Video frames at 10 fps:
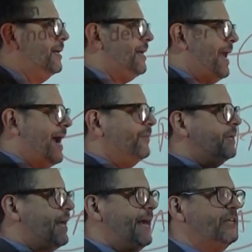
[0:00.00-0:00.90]
Can
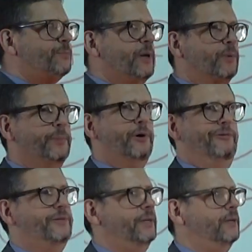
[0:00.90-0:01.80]
the case be
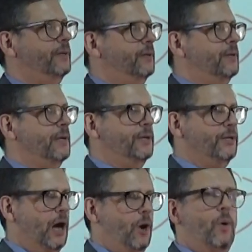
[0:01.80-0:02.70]
removed?
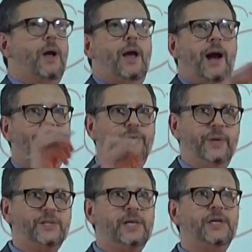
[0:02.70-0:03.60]
No. And the
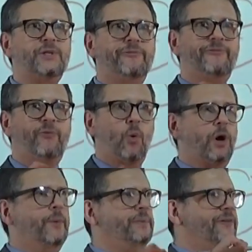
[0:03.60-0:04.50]
reason is the
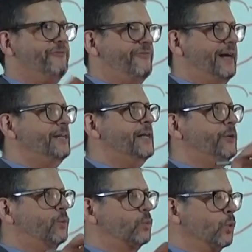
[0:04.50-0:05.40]
forum
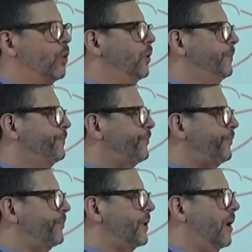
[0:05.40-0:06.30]
defendant rule.
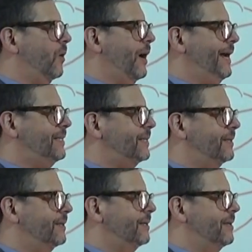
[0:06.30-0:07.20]
All right?
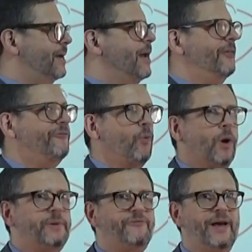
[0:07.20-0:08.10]
The
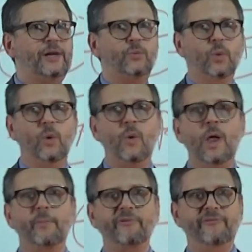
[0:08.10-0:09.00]
forum defendant rule
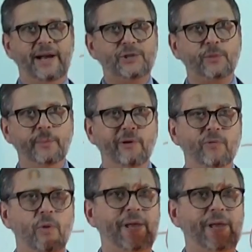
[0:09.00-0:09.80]
prevents removal,